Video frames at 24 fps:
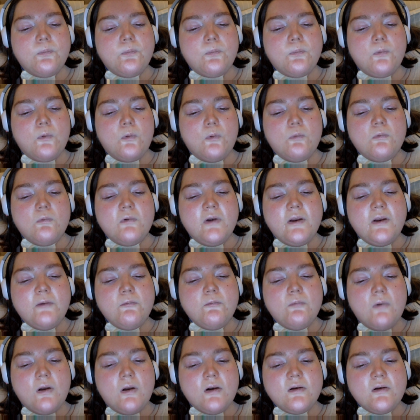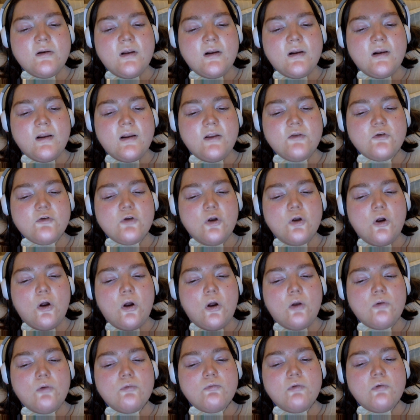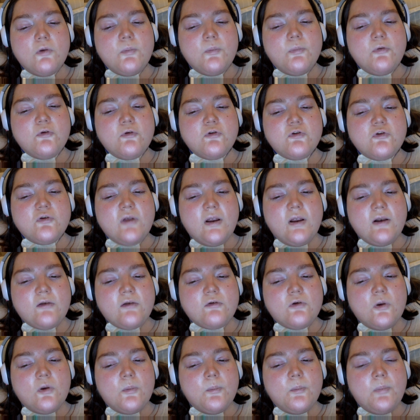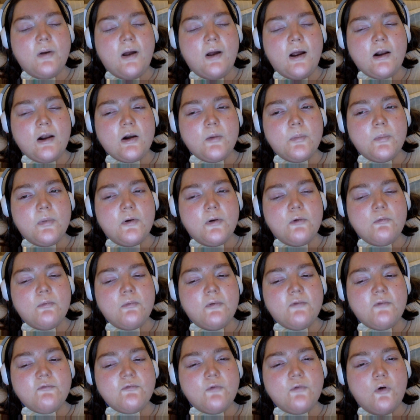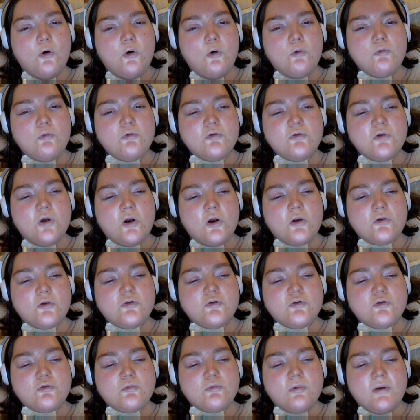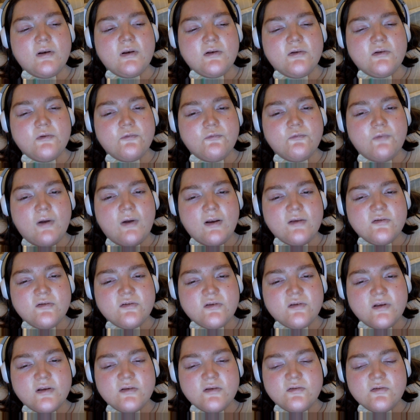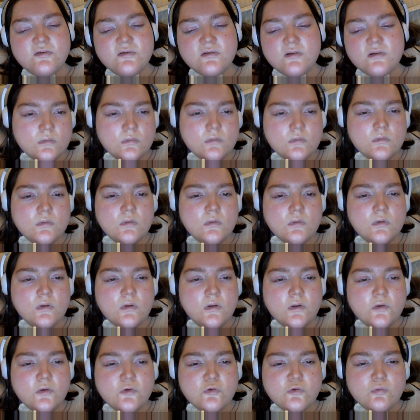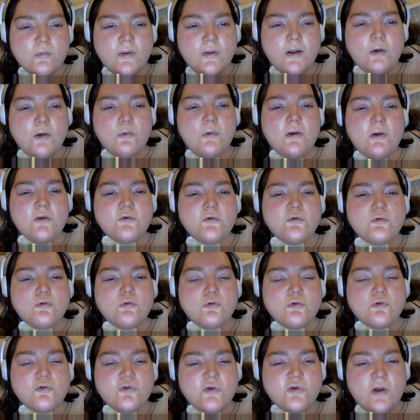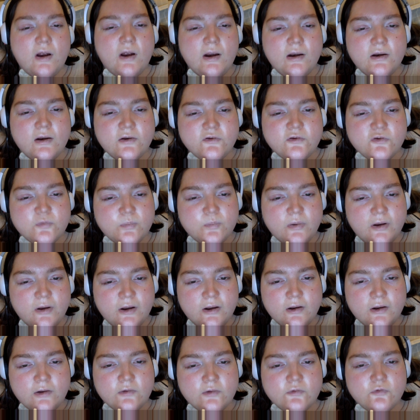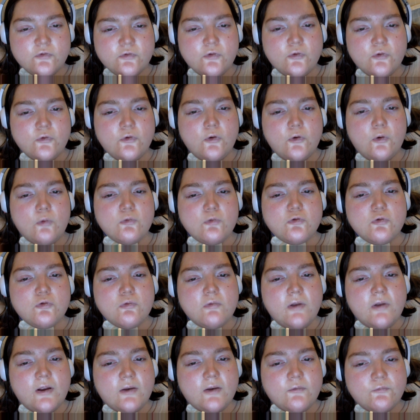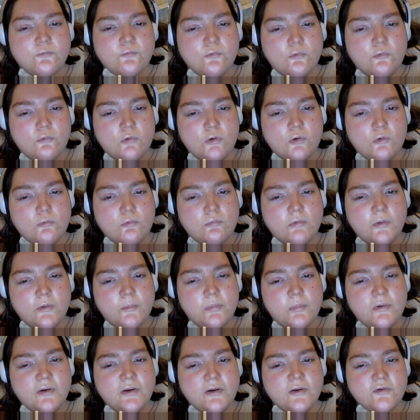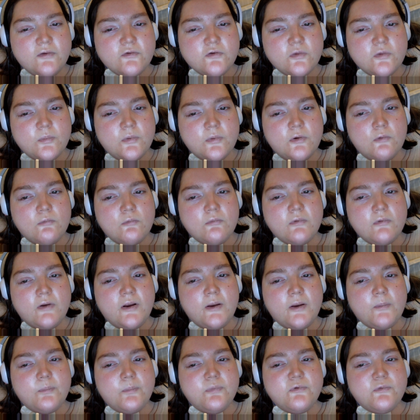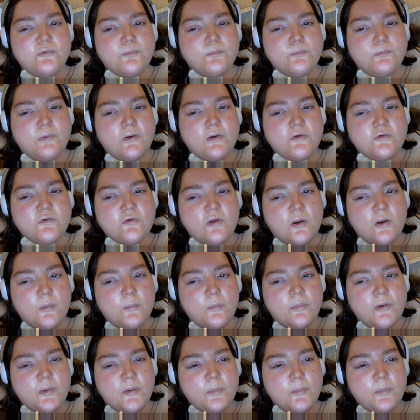only one that is 100% compatible with all touchscreen devices. As well as your stylus pens, you also get 4 replaceable nibs which can be